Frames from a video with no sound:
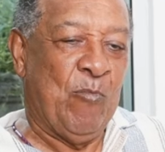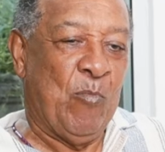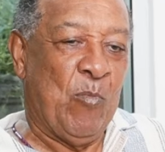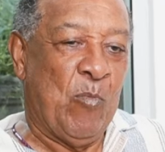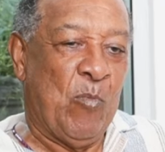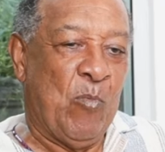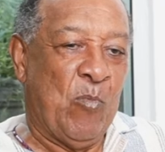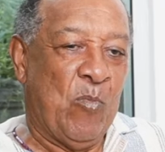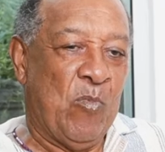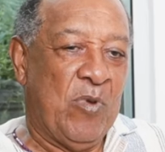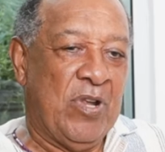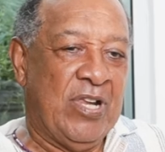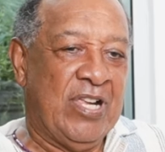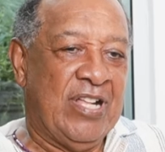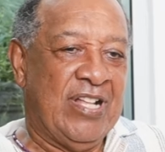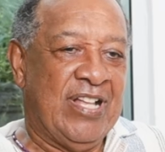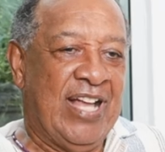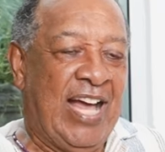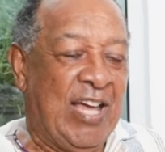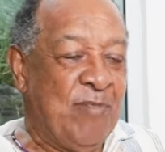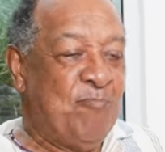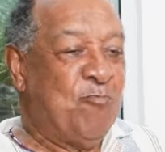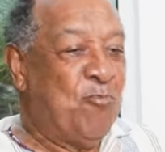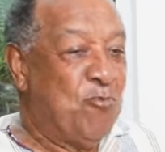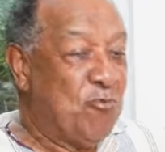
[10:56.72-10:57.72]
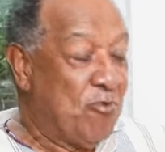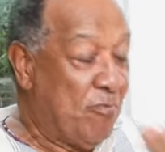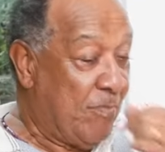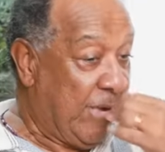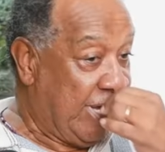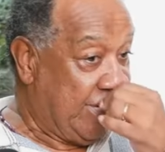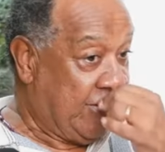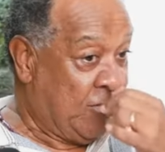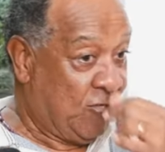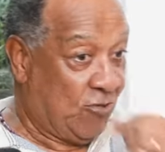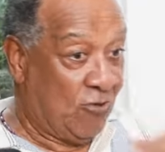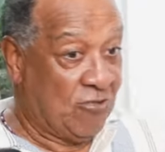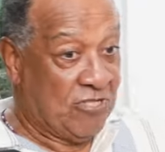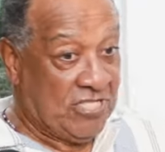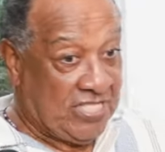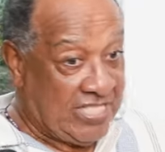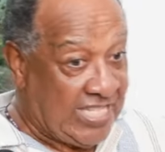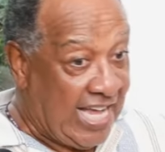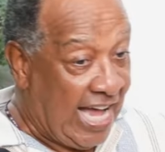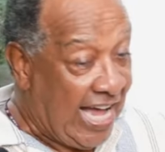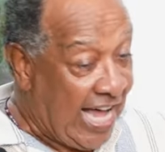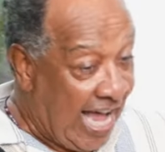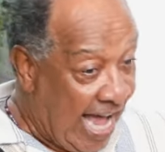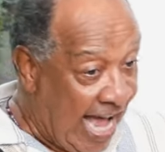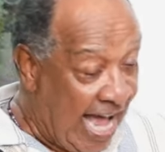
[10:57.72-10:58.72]
um, I put my socks
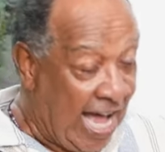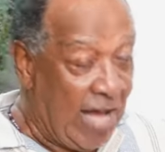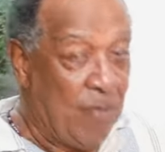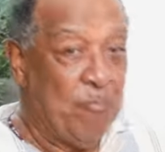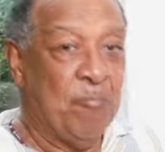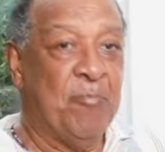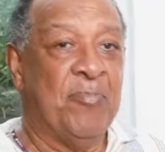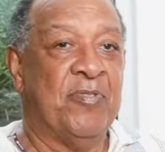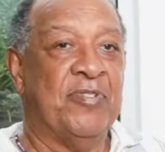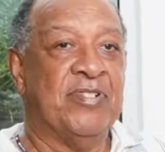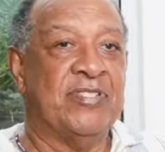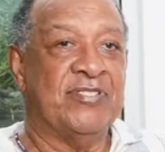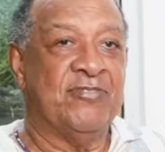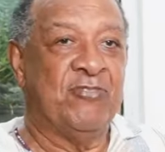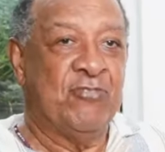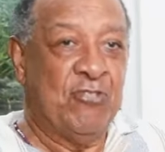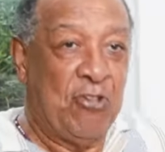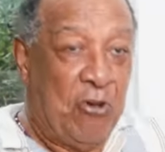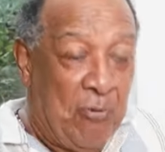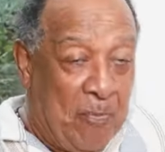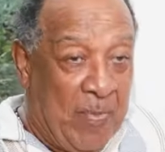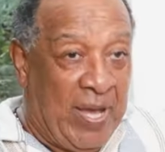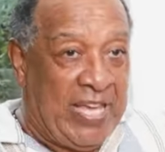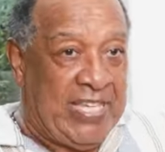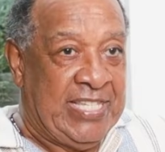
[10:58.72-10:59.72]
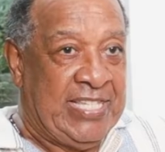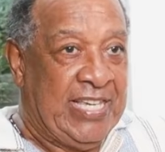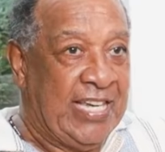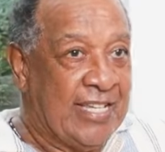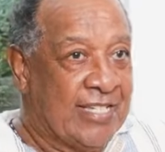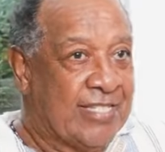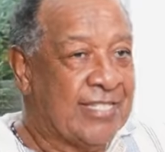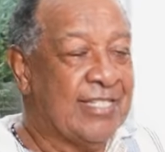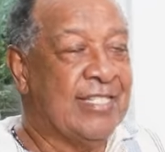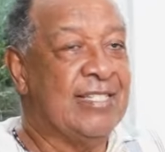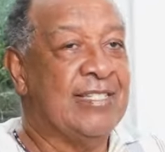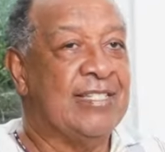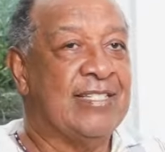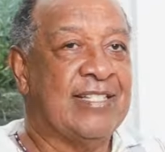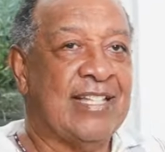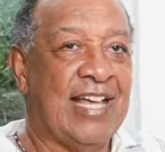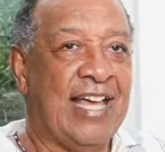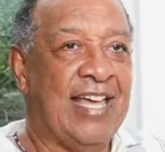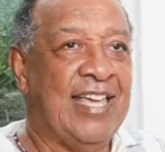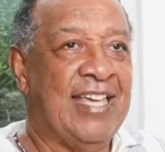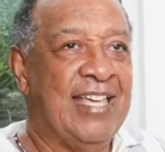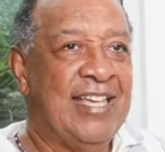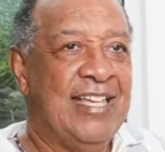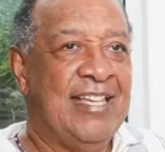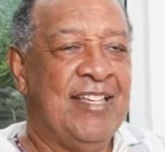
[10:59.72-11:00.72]
up, yeah. you know, my jersey
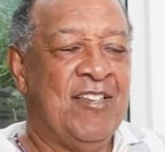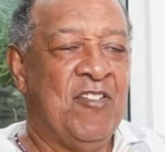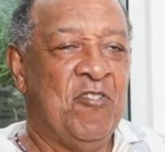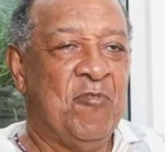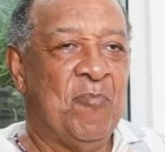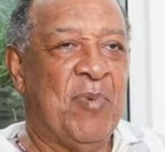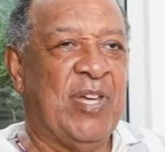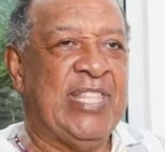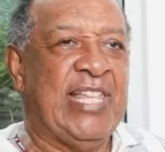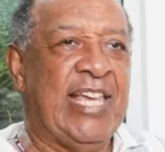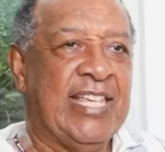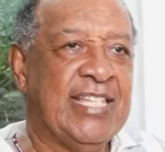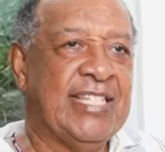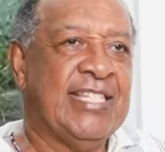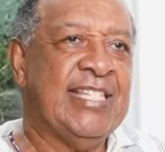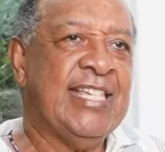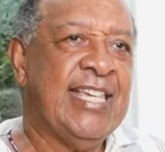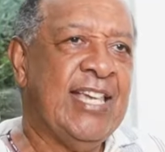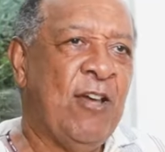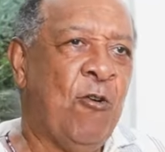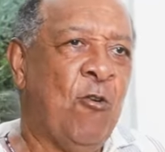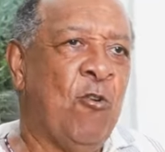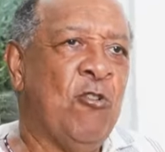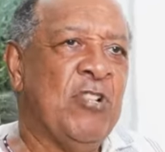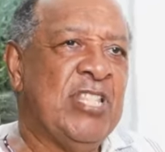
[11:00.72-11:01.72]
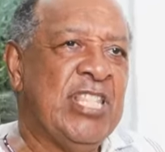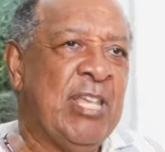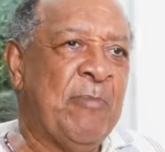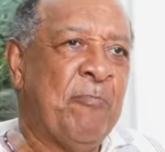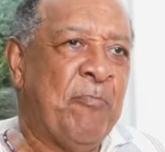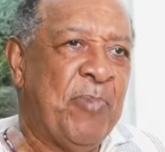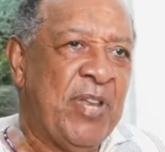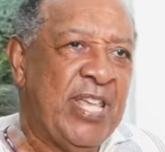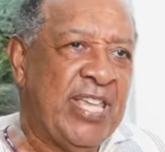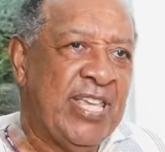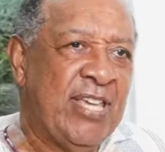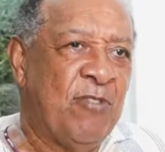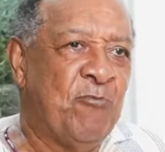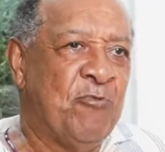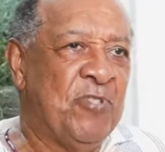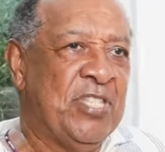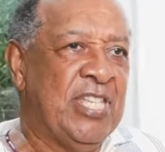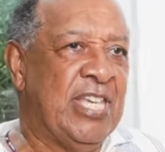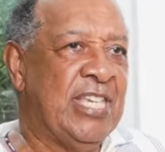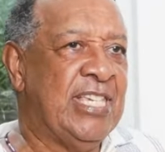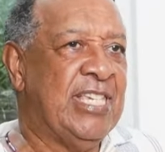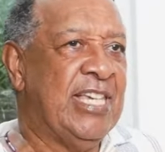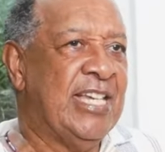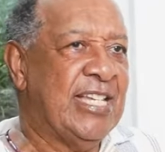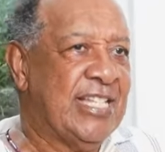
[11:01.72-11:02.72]
inside. Yeah. But I see all the players with
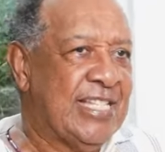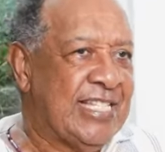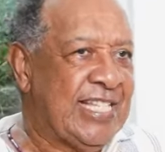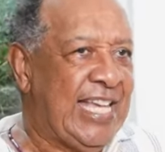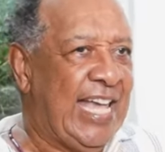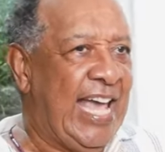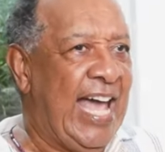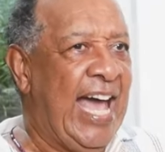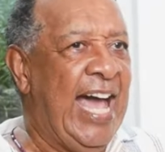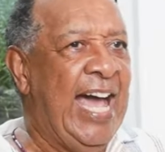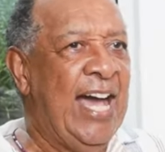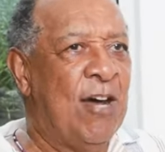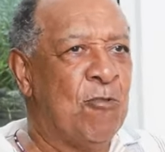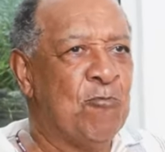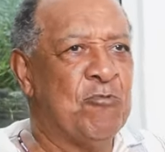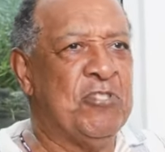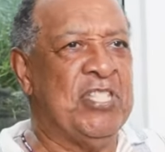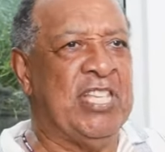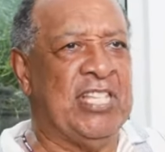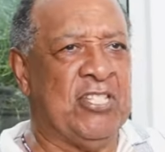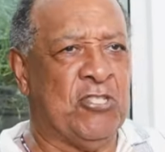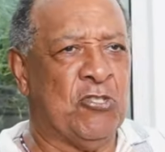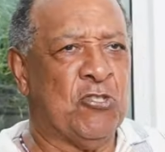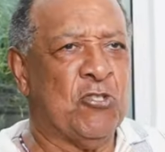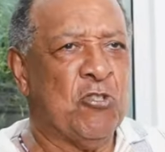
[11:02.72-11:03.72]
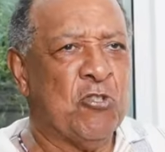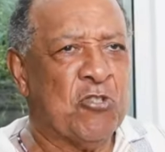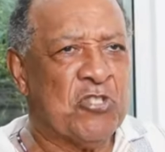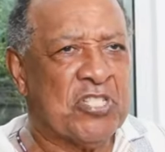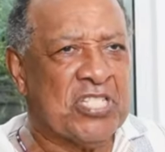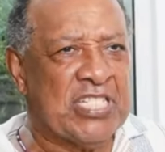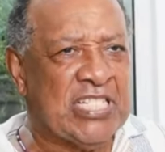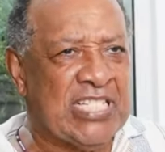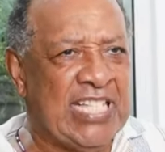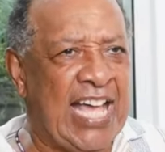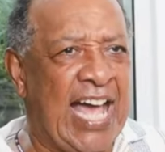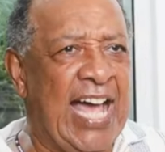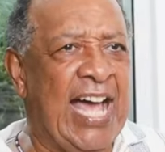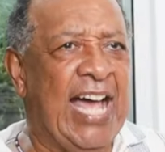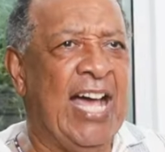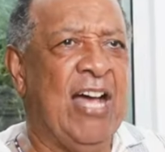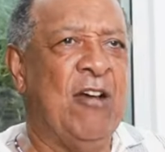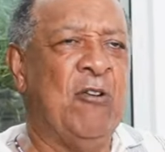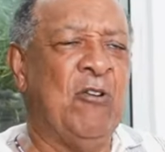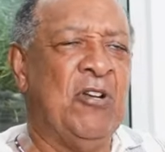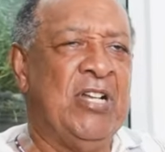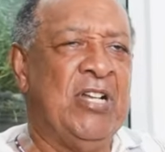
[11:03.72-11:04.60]
the jersey out, the socks down.